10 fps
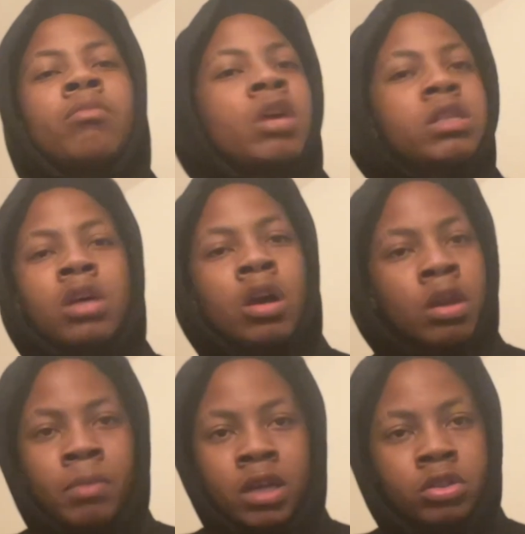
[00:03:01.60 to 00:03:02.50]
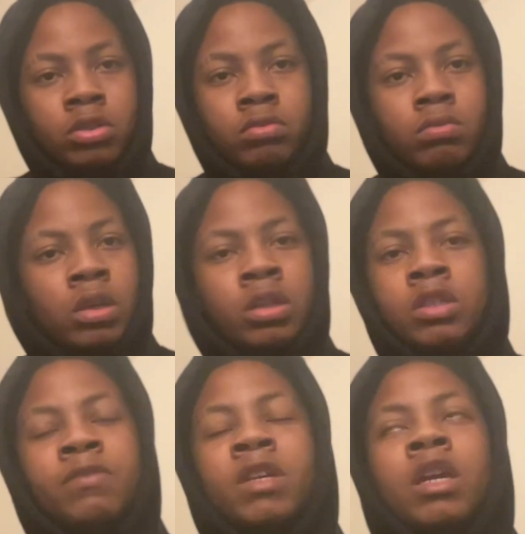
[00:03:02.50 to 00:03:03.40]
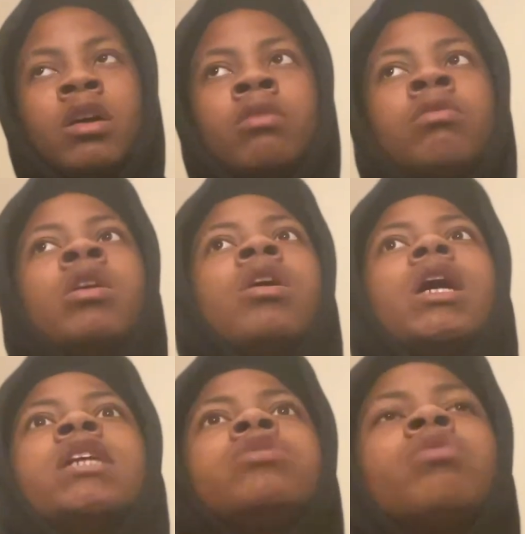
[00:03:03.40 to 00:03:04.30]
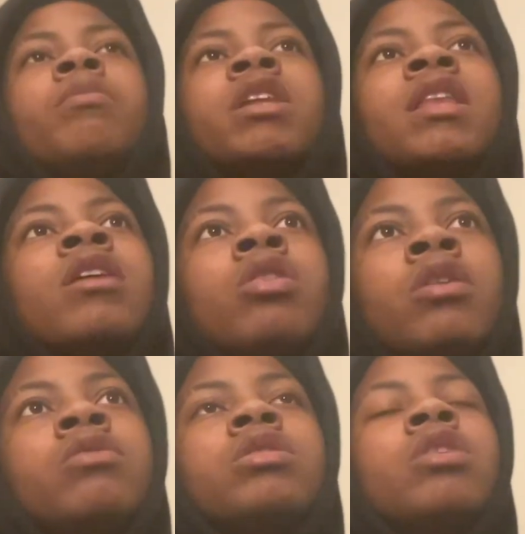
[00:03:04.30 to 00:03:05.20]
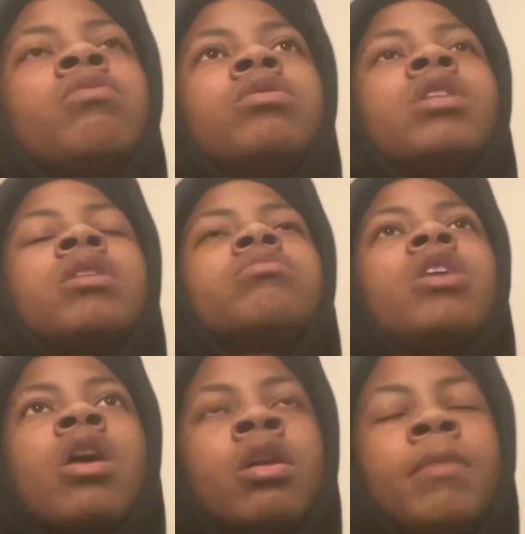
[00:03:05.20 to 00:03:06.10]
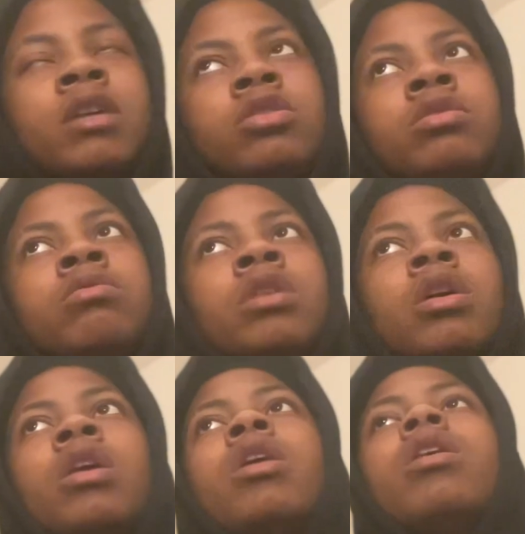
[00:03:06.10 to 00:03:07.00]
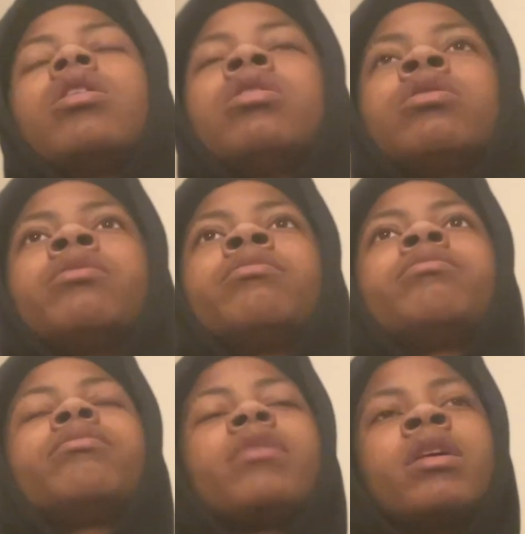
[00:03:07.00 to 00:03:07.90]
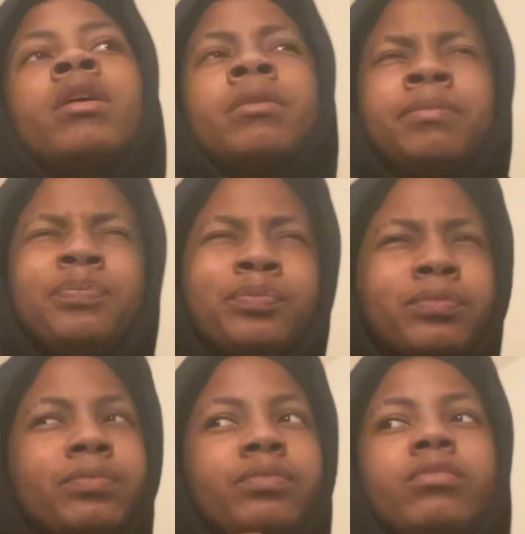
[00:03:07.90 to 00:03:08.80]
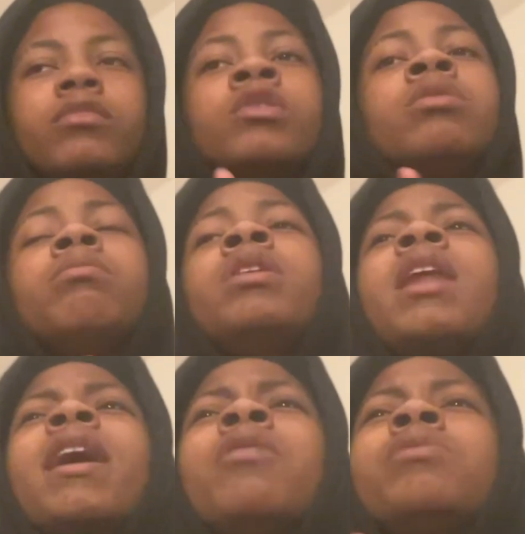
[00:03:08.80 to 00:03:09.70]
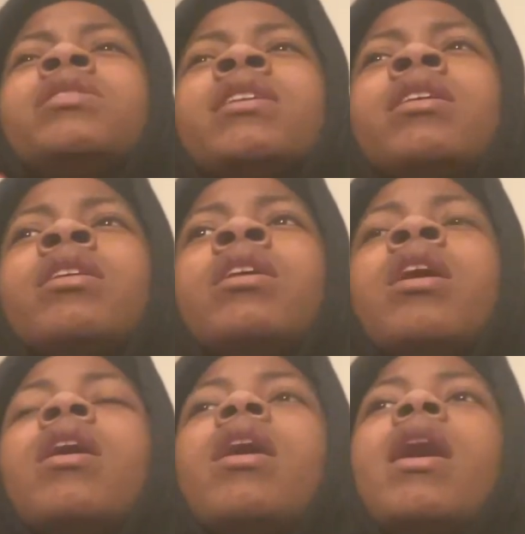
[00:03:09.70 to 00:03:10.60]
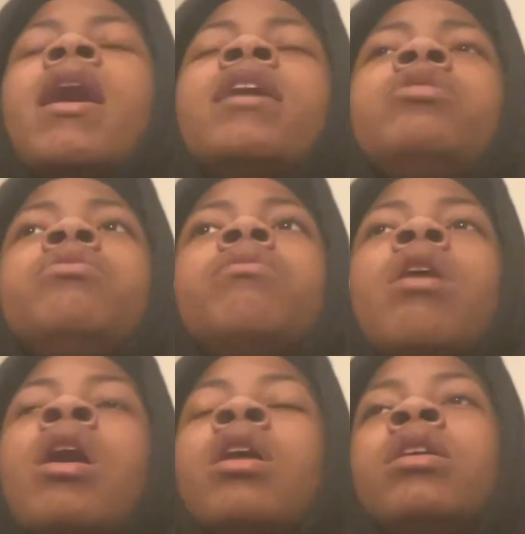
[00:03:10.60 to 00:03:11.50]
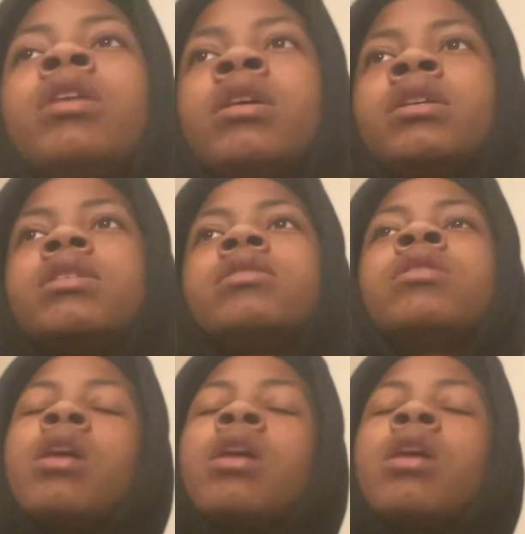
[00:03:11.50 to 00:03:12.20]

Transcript: I'm not talking about you in this video. I just want to make that known so you won't think I'm talking about you. Um, yeah. But like I was saying, I do all of this.